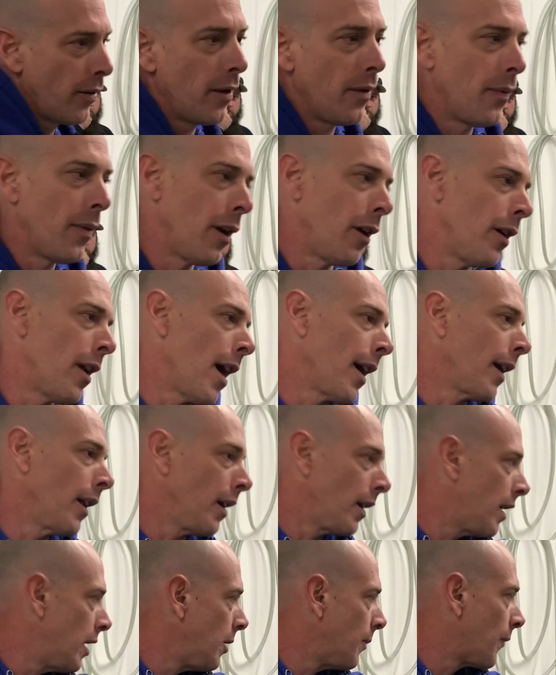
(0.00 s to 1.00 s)
they're not going to
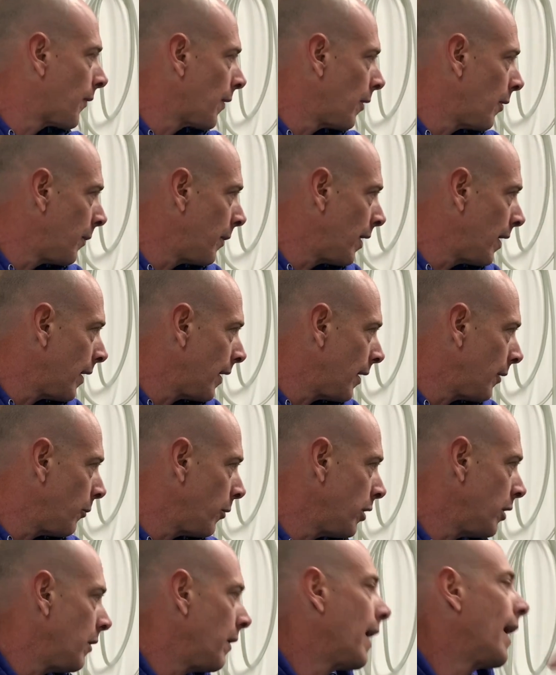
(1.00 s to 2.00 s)
keep fermenting when
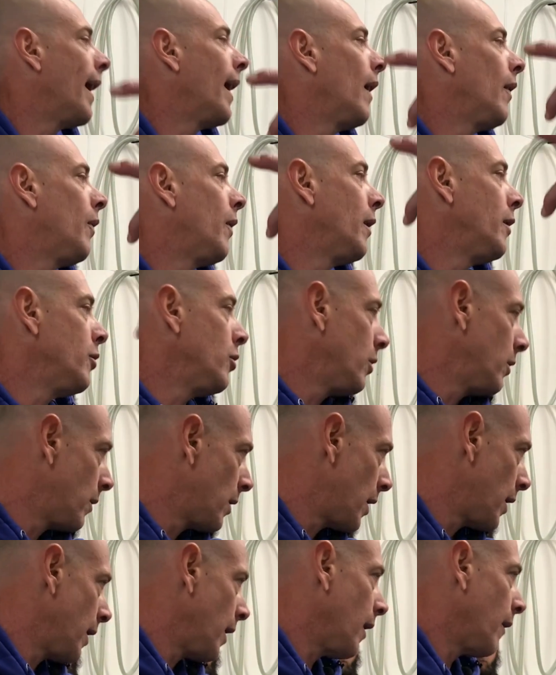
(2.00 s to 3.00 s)
you add the new
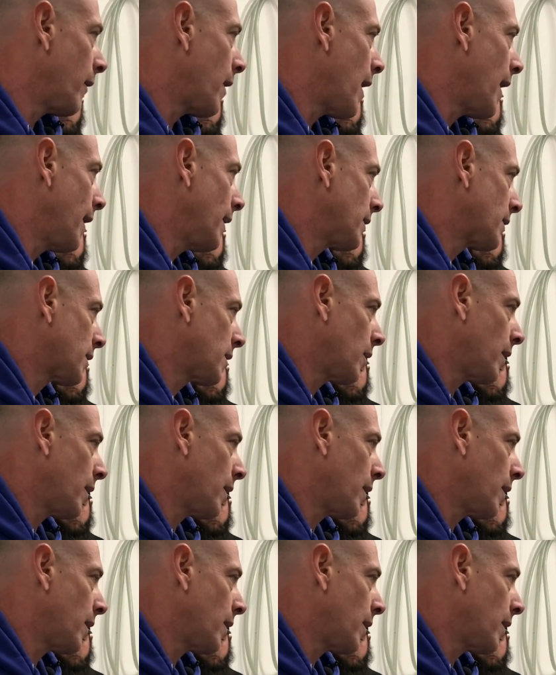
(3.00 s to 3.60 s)
honey, right? So that